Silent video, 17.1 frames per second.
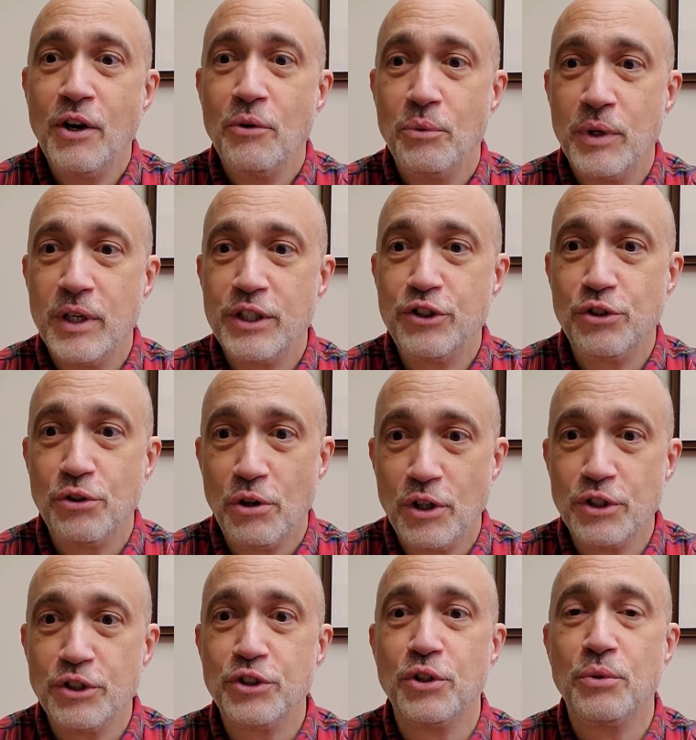which
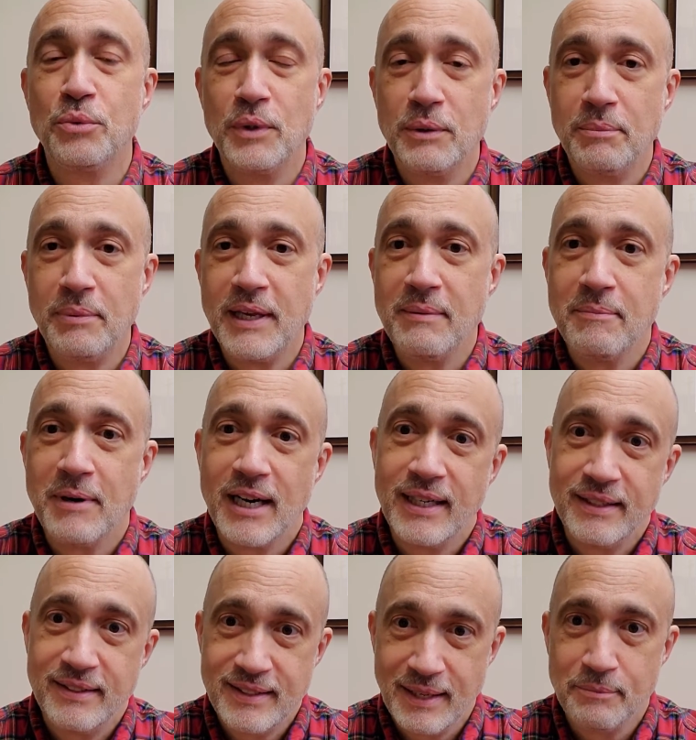also will be
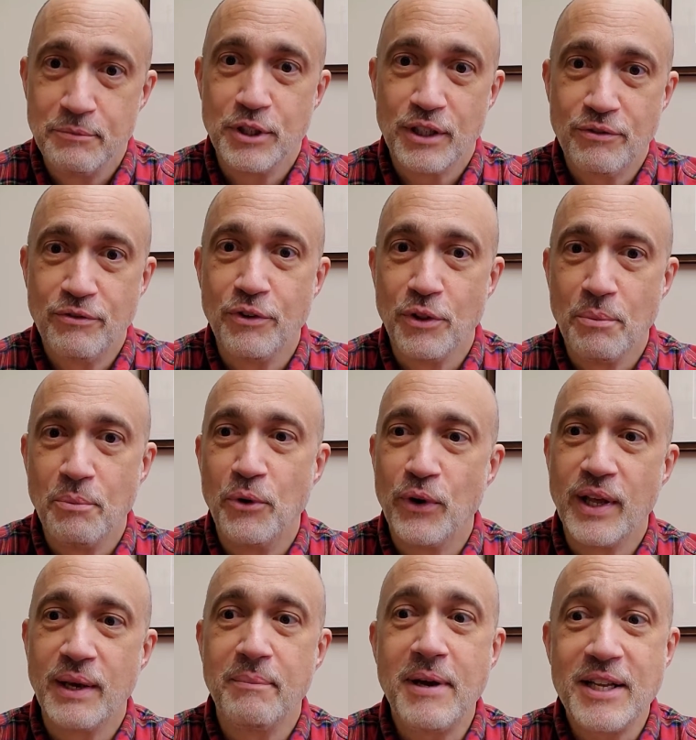my subject for the
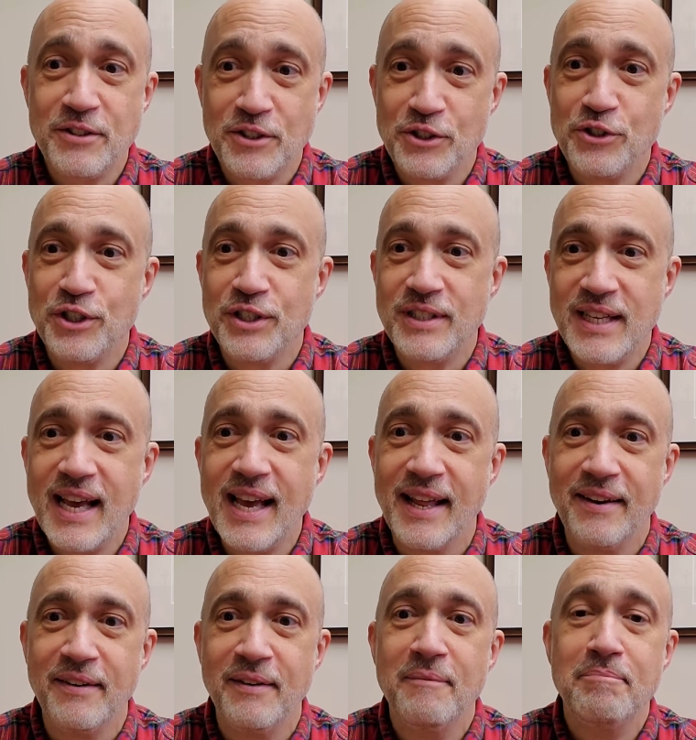morning message at
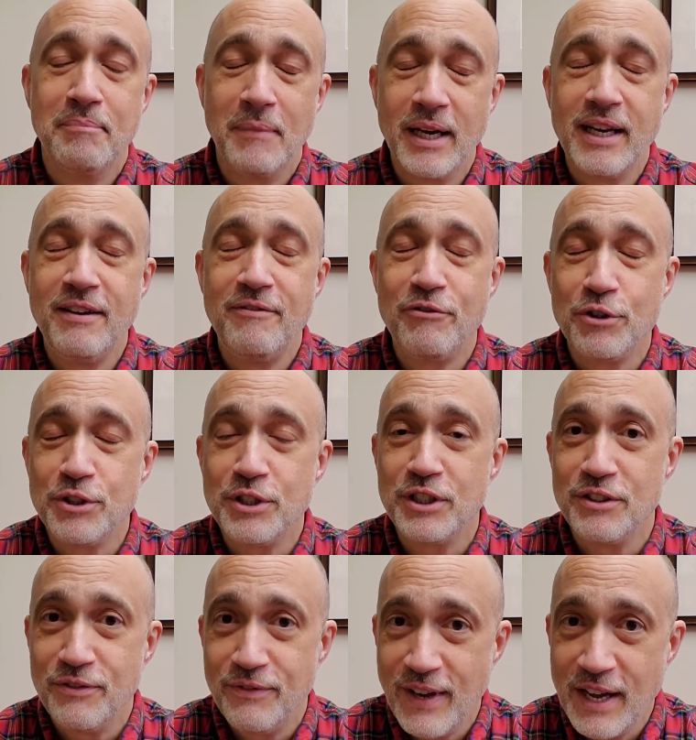10 Money
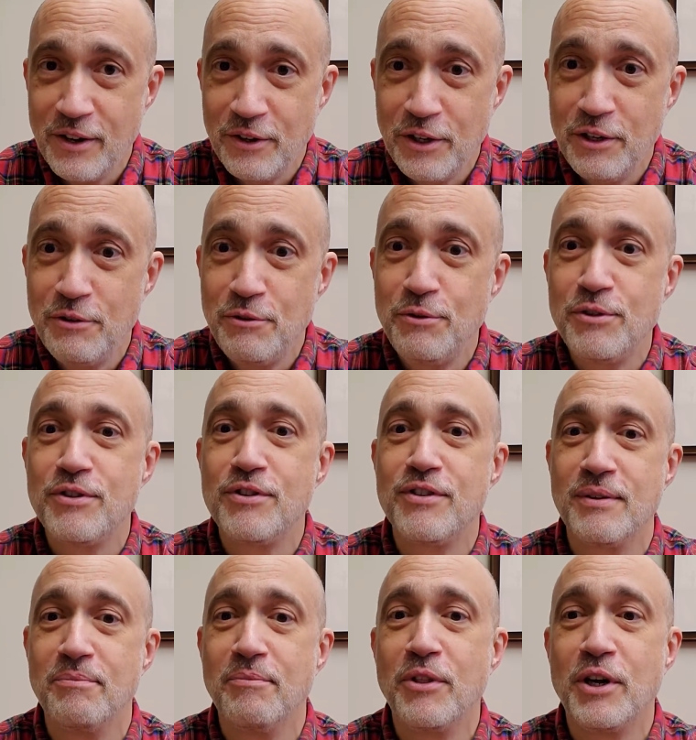versus Values,
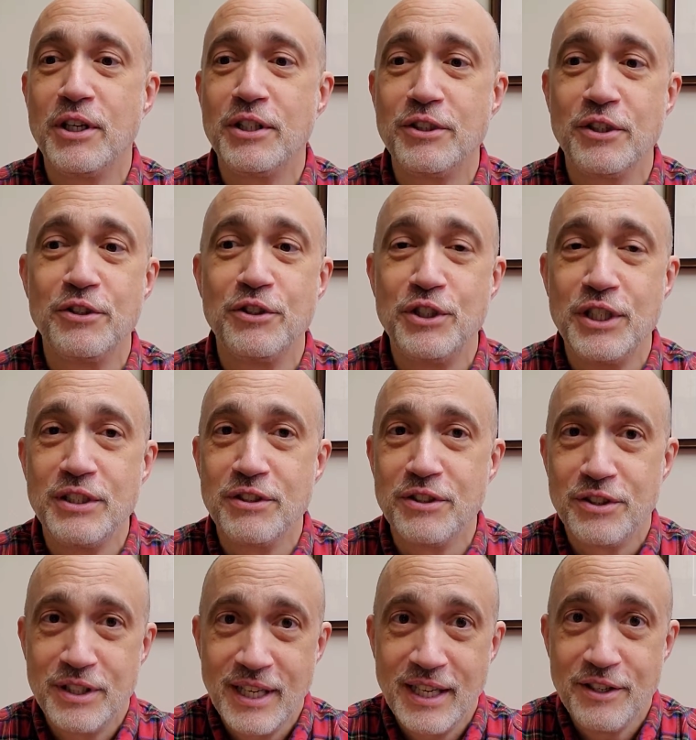some thoughts on
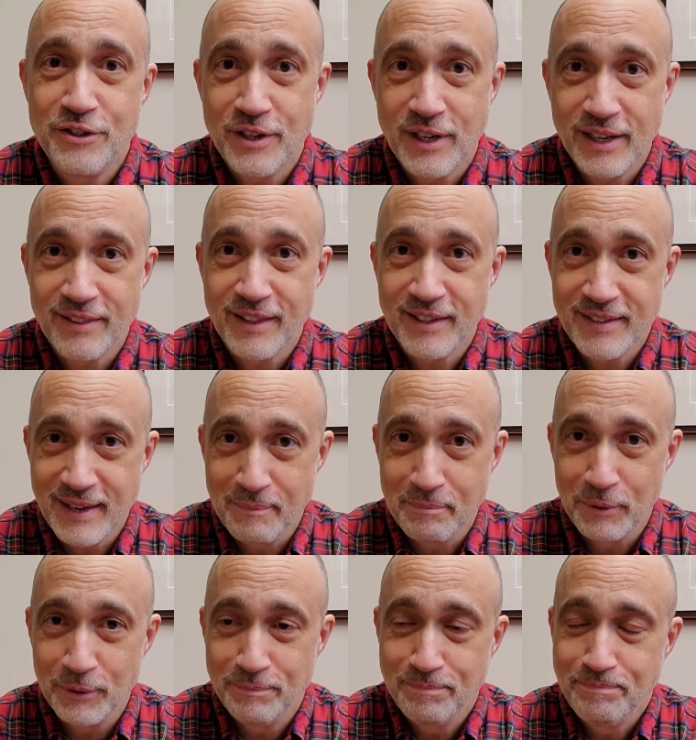Jesus' teaching at the
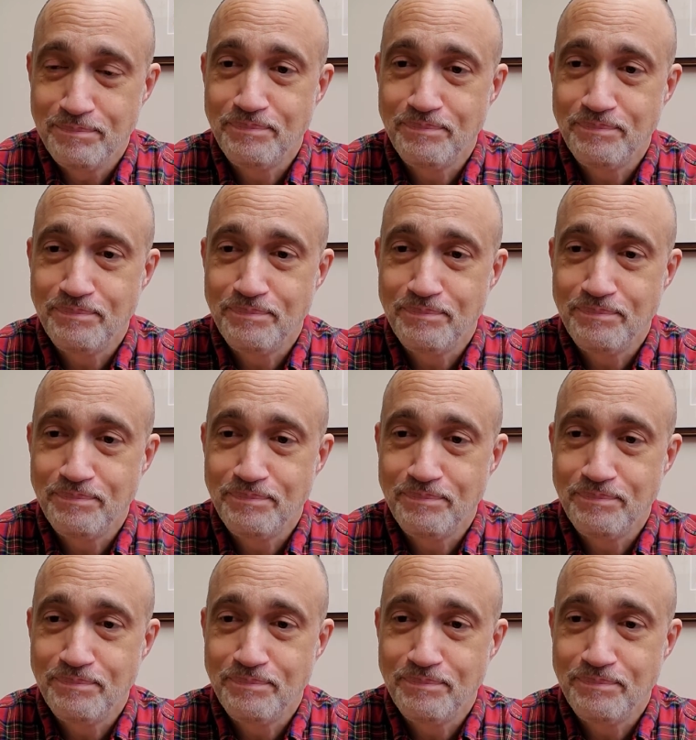temple.